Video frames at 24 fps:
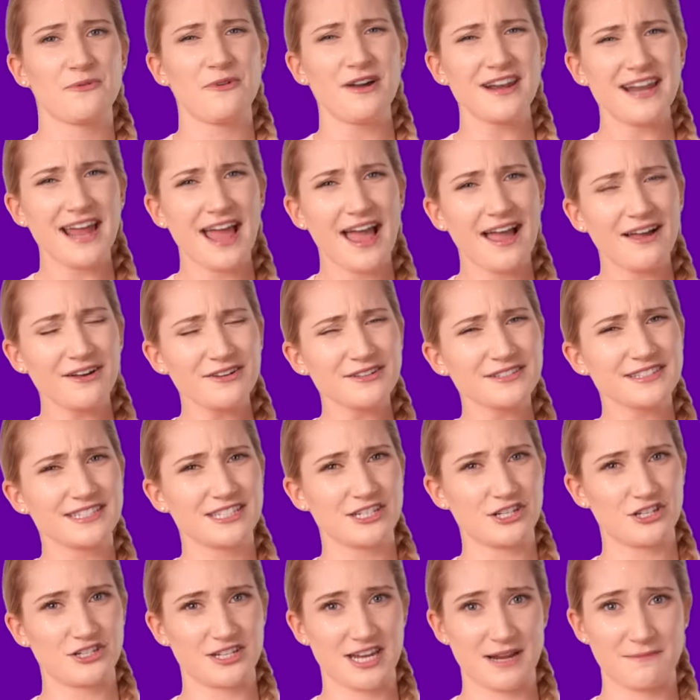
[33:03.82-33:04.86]
what else
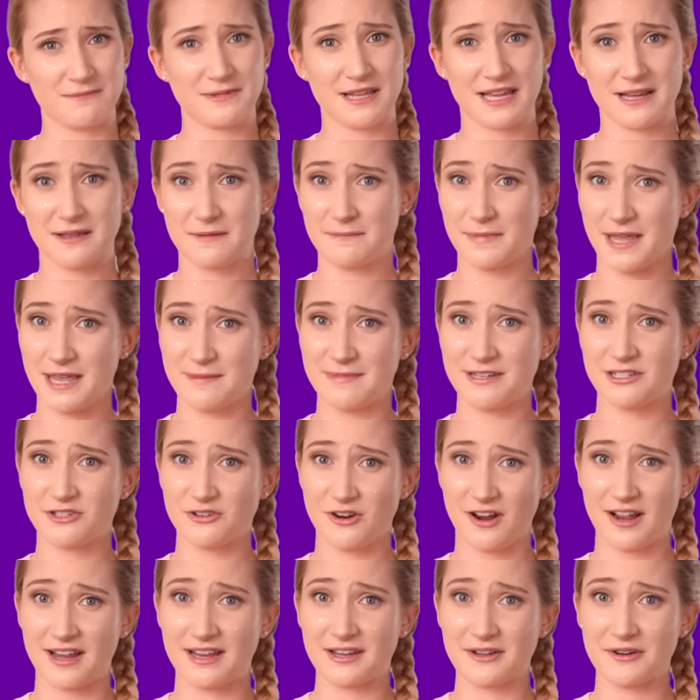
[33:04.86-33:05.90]
is shaped like a baby
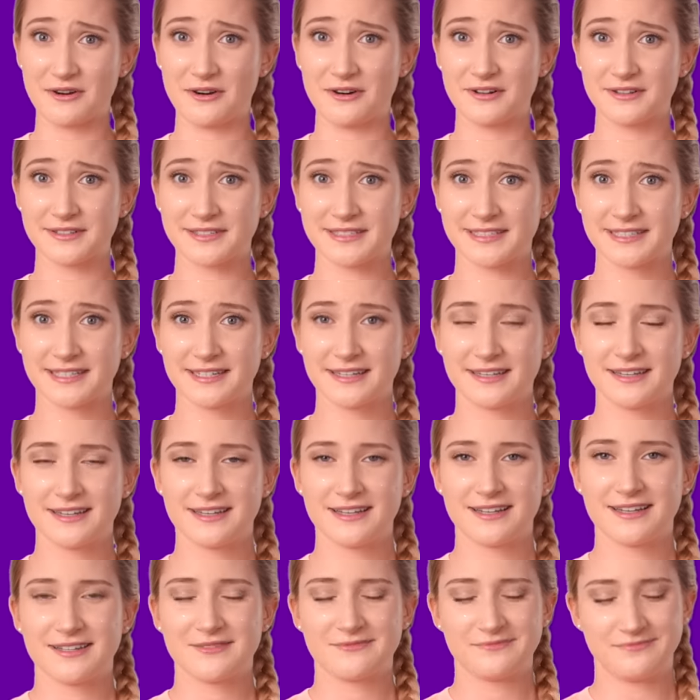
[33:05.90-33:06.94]
triangle?
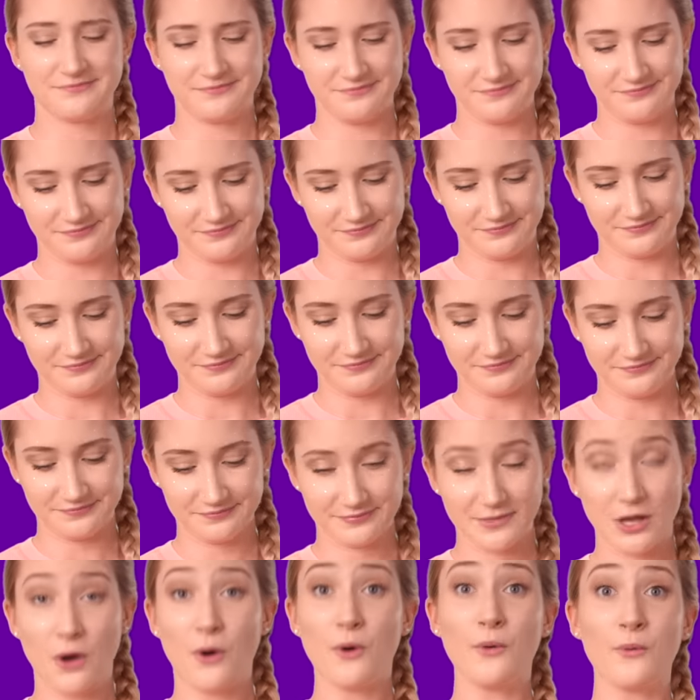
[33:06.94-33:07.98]
Hmm,
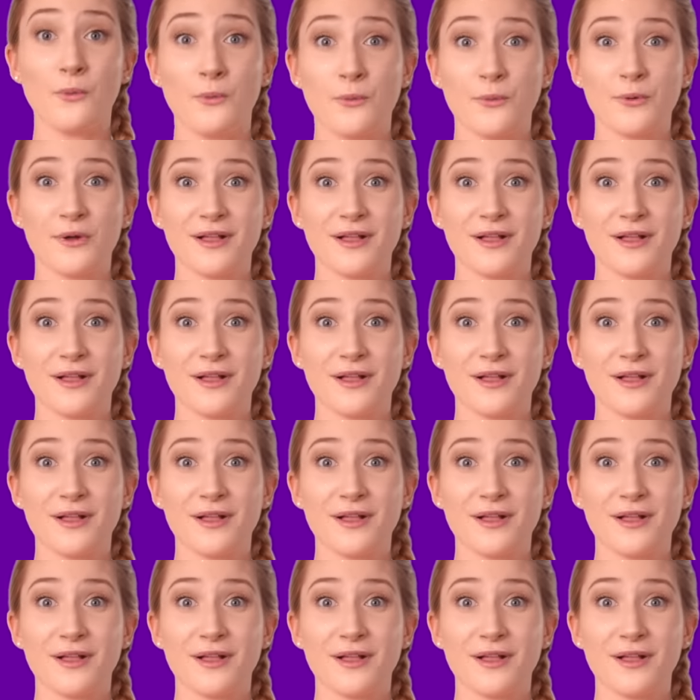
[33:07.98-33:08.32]
oh,